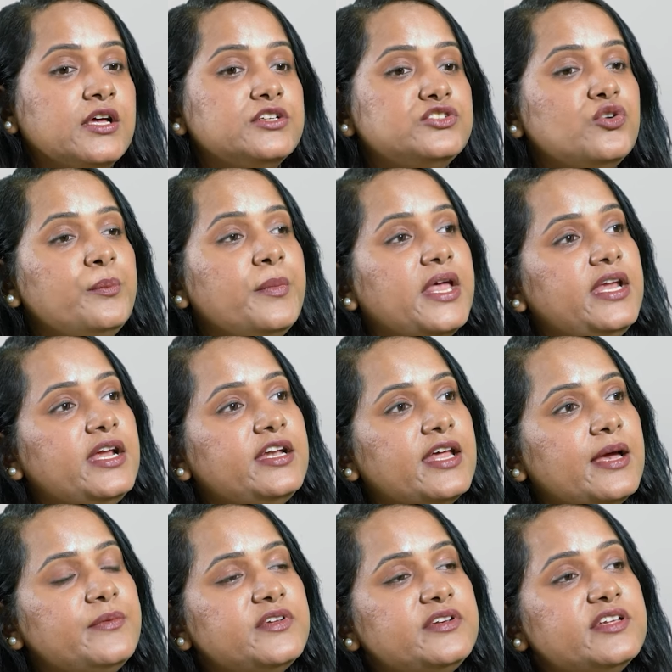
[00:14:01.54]
So many
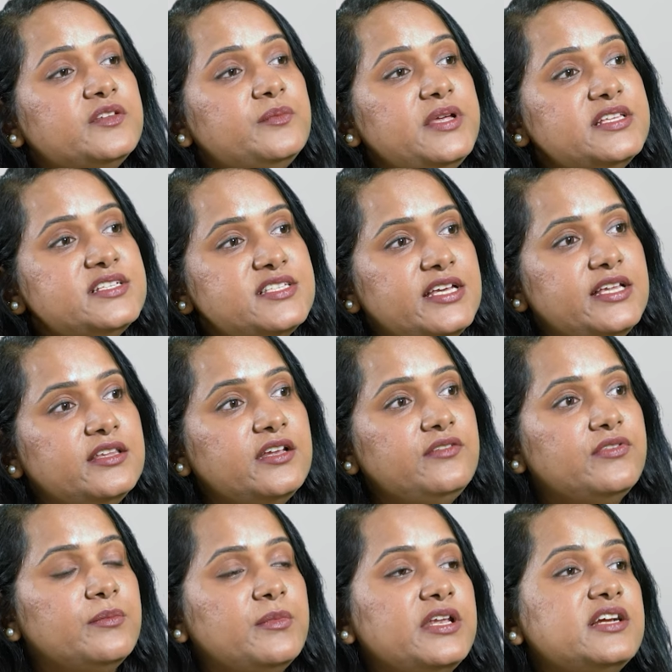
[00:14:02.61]
times it has been seen that
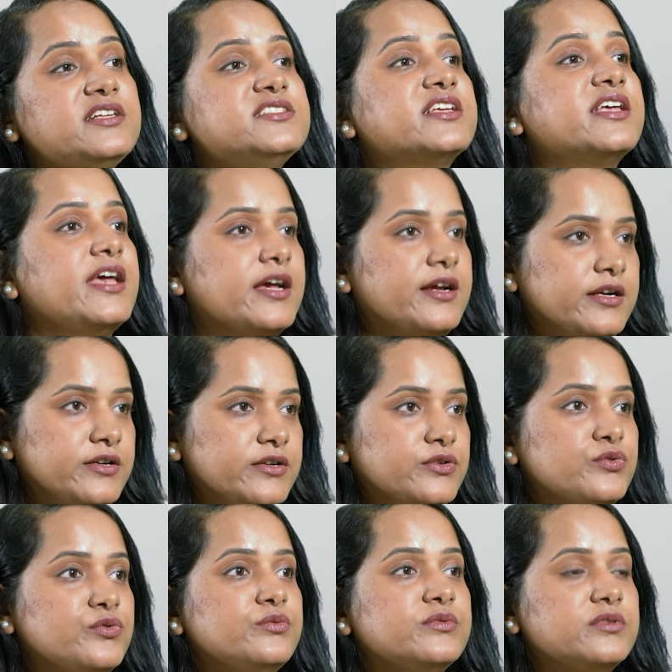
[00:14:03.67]
women are scared
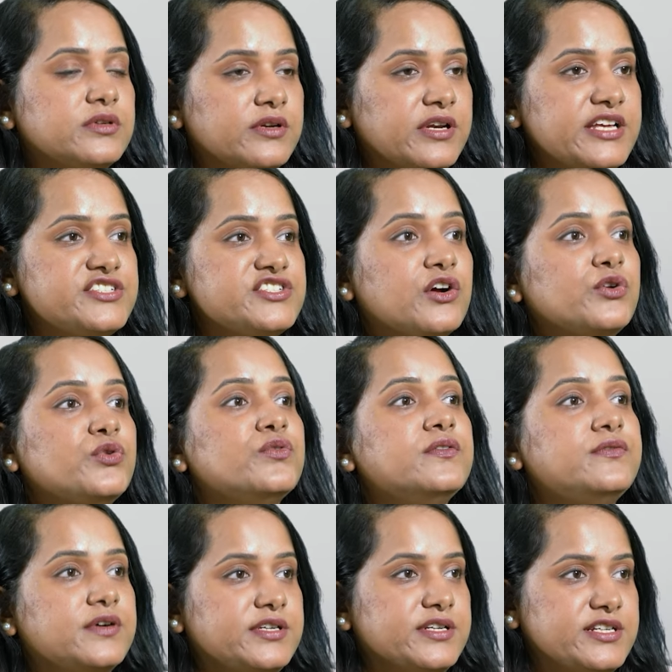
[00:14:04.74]
to reach out to
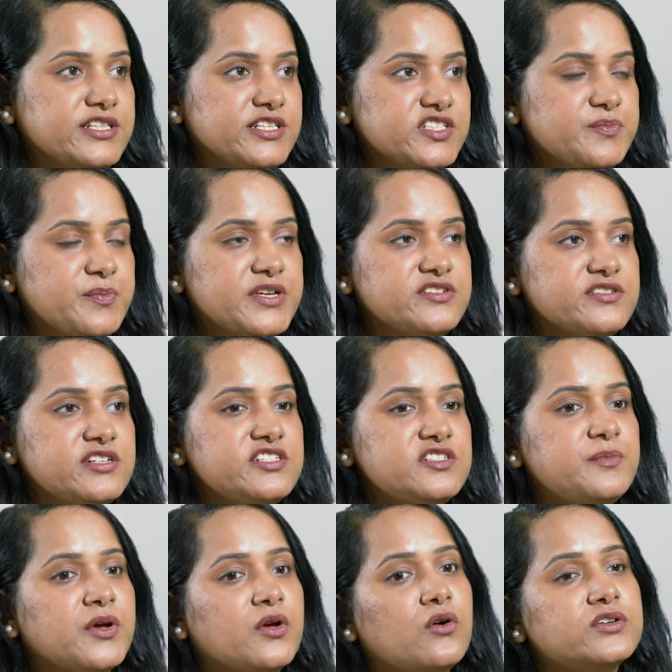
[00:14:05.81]
a fertility
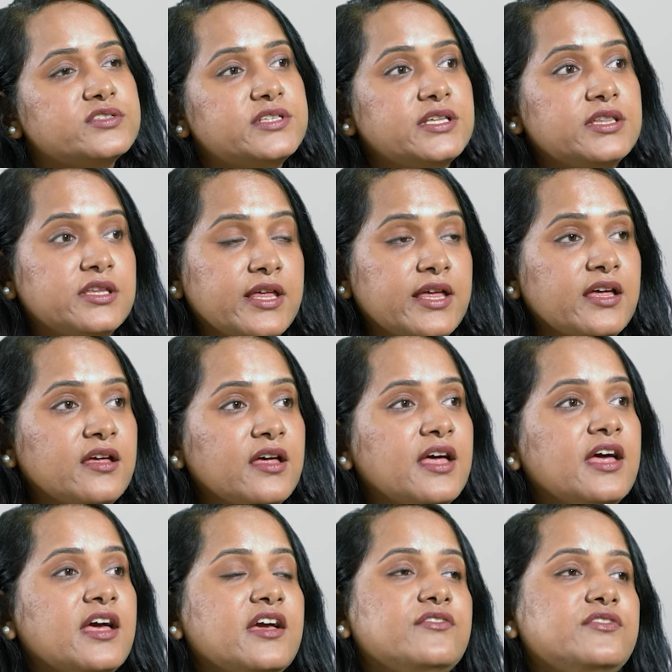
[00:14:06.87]
specialist because they think
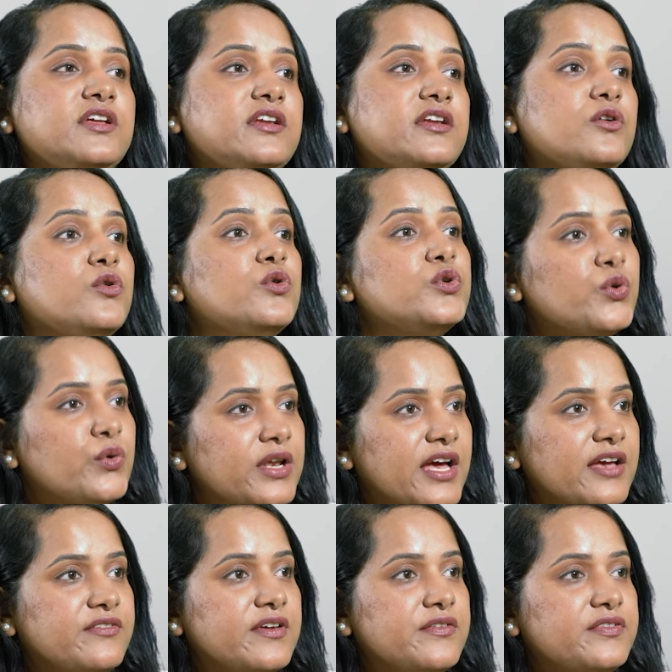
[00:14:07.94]
if they go to an
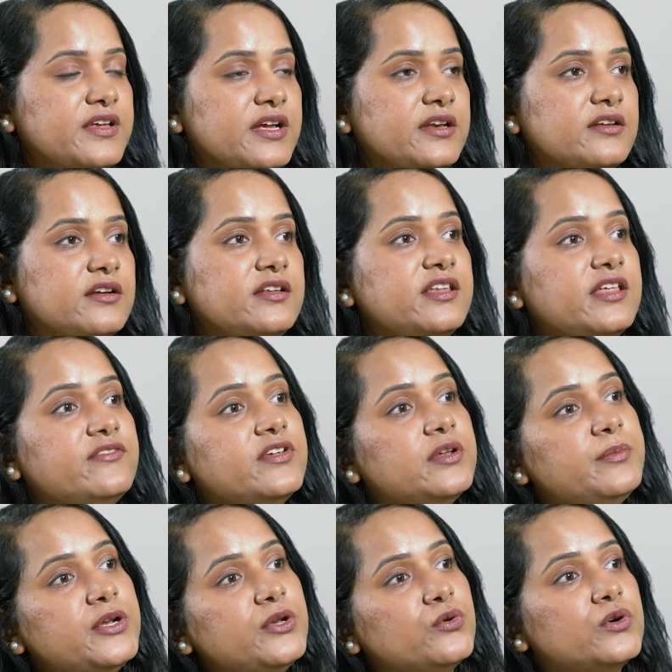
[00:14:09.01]
IVF center, they will
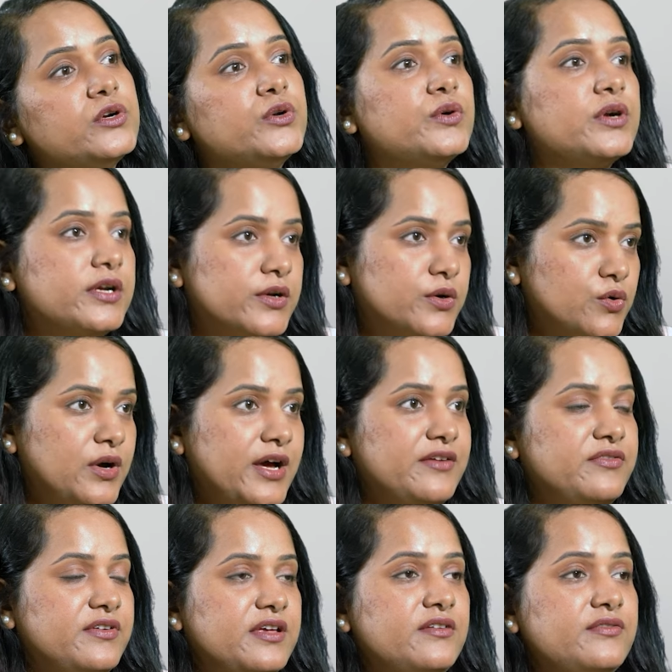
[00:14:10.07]
be told to undergo
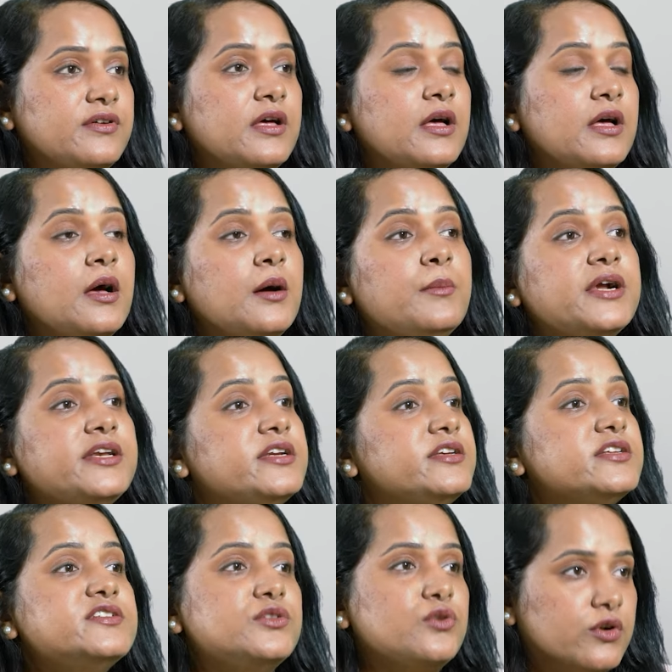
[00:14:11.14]
IVF, but it
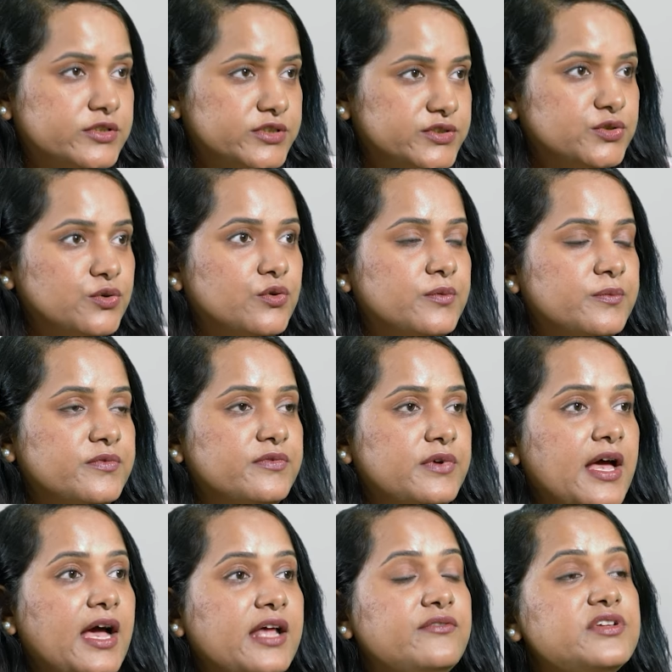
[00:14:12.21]
is not so.
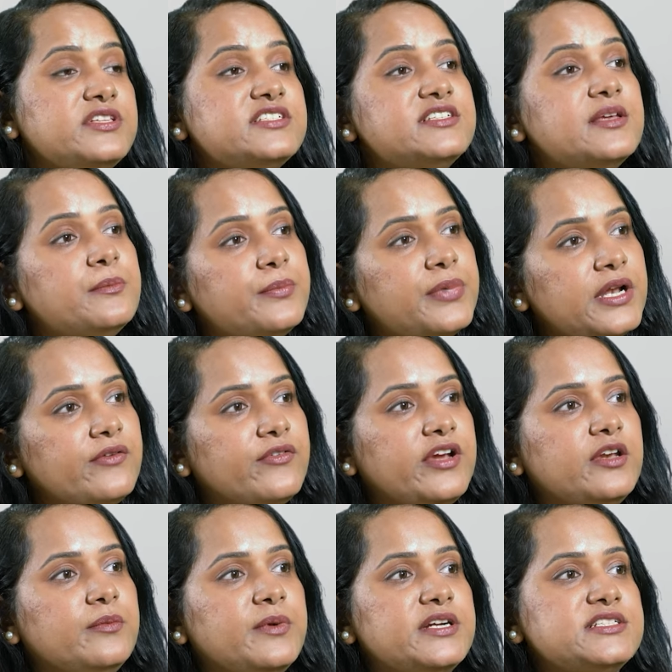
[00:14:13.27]
And with simple
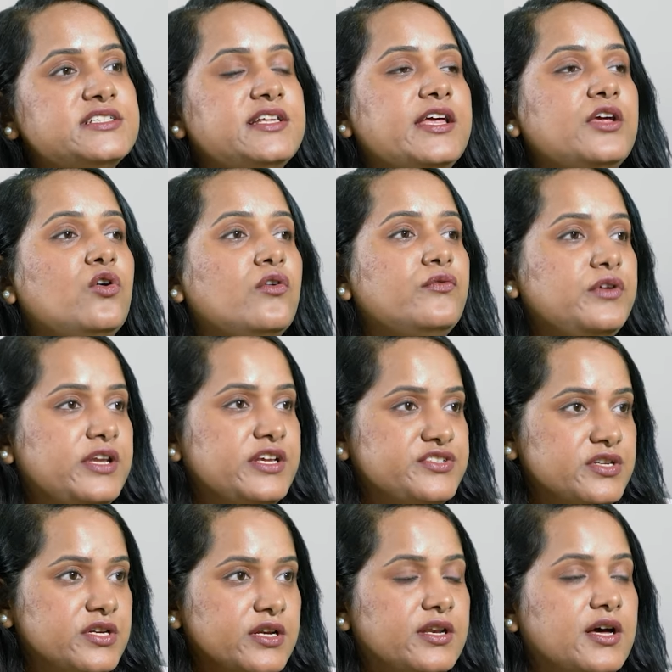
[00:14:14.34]
treatments like
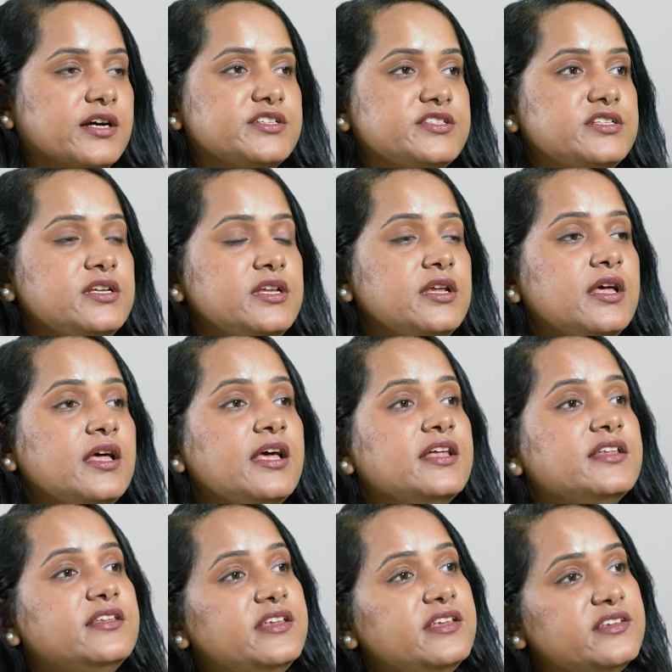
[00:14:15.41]
ovulation induction,
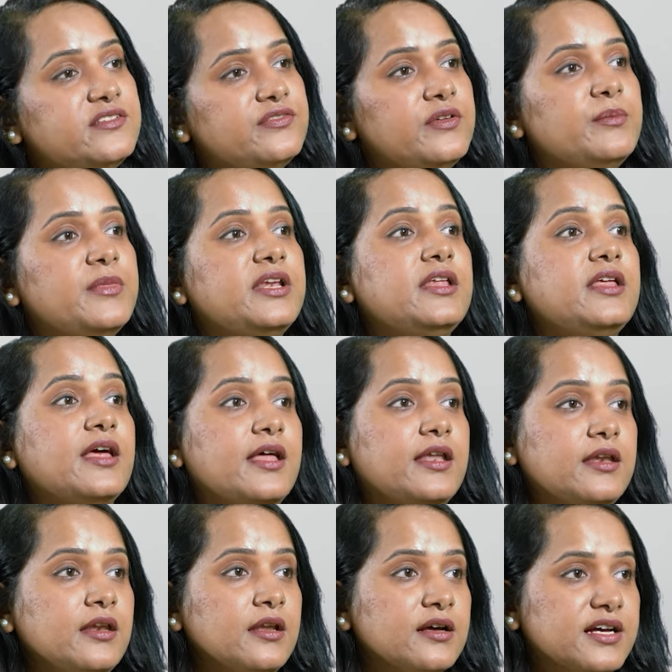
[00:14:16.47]
these women
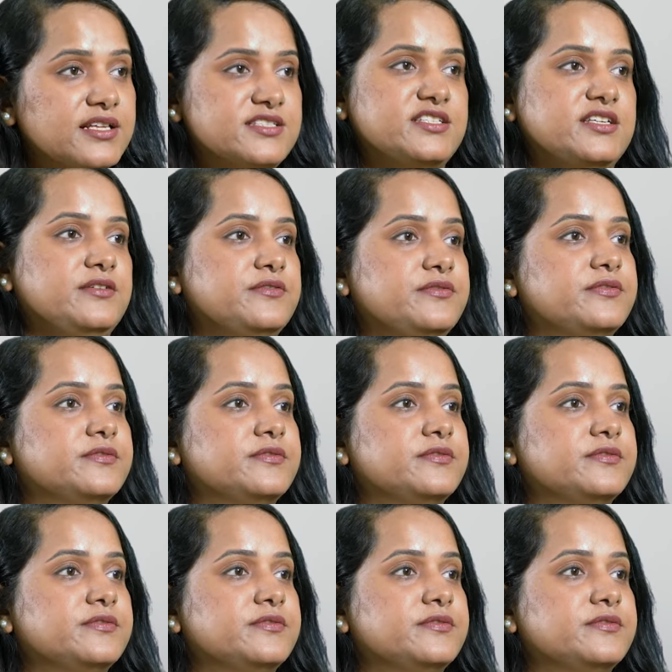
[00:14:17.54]
can conceive.